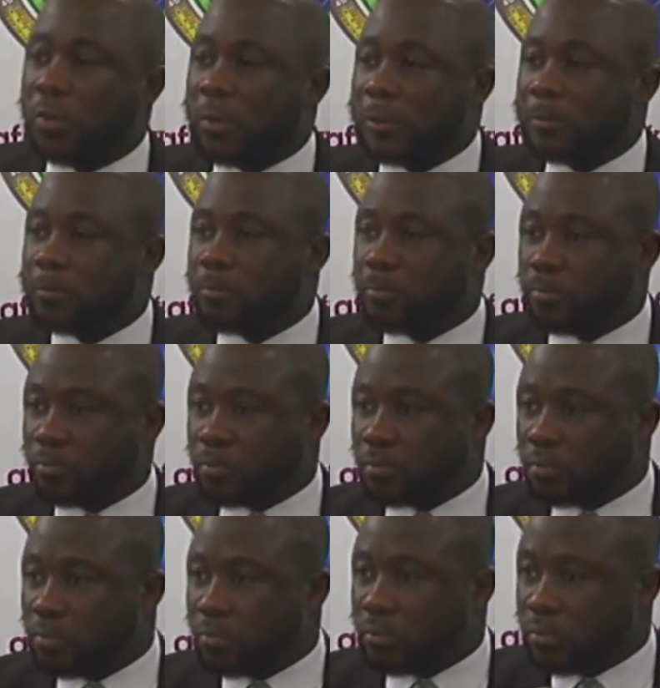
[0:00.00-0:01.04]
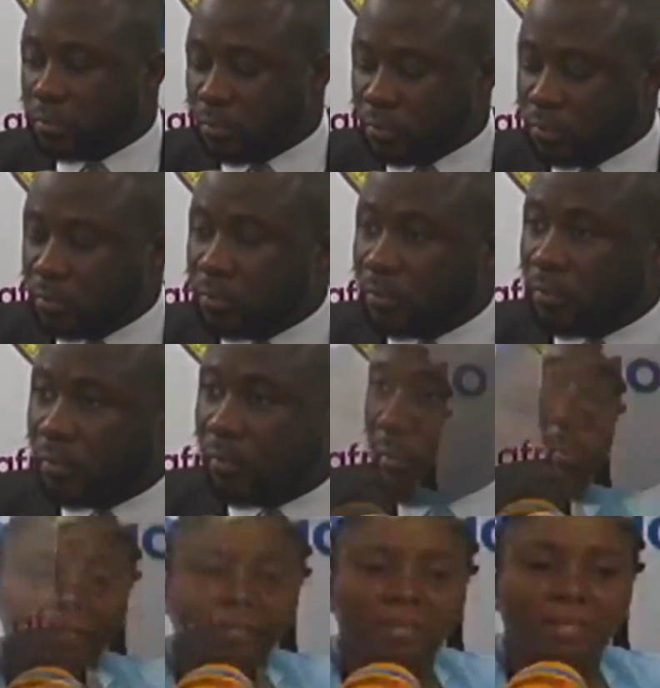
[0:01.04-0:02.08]
So that's not a confirmation, say the
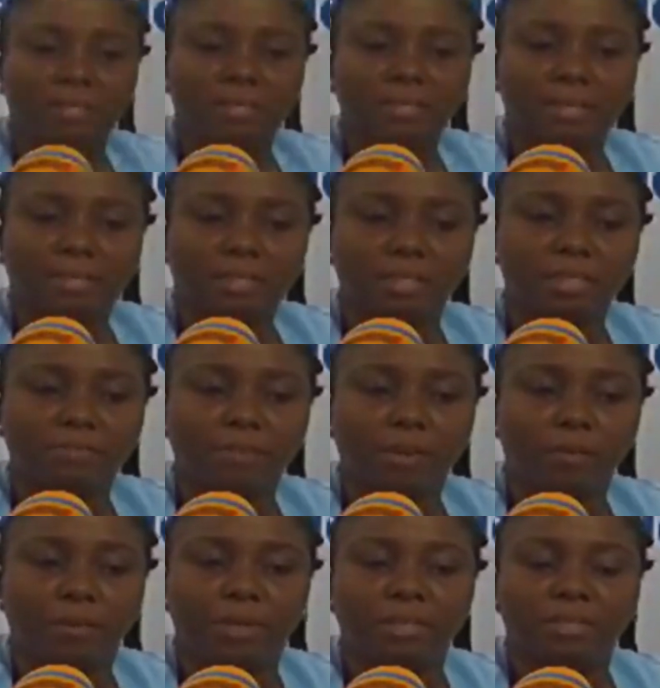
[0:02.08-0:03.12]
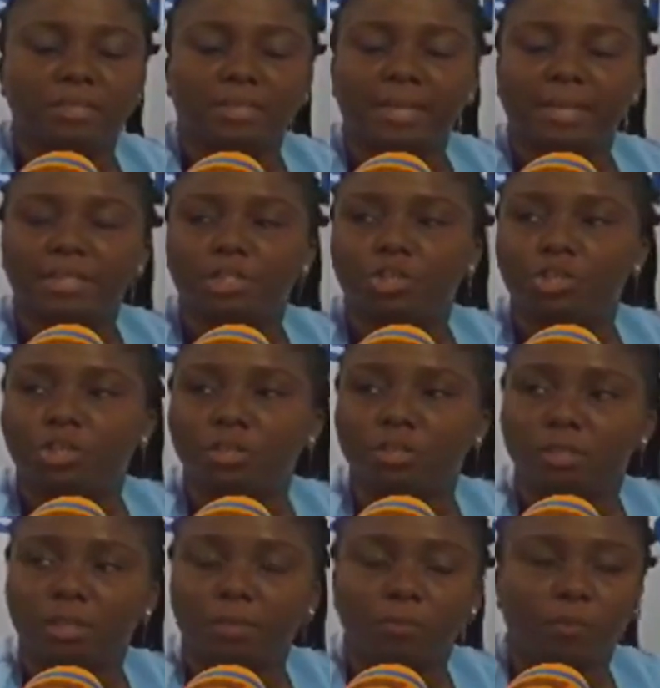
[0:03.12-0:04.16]
president satisfied with the strategies
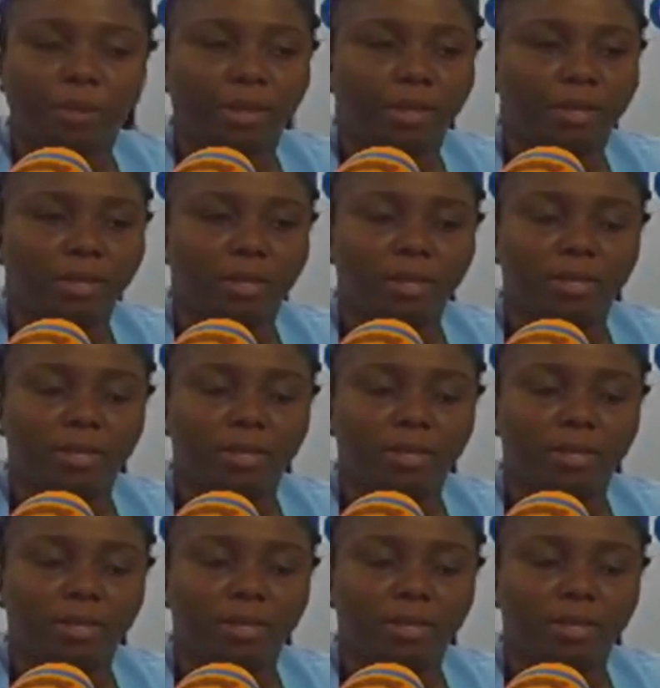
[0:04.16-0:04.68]
them way the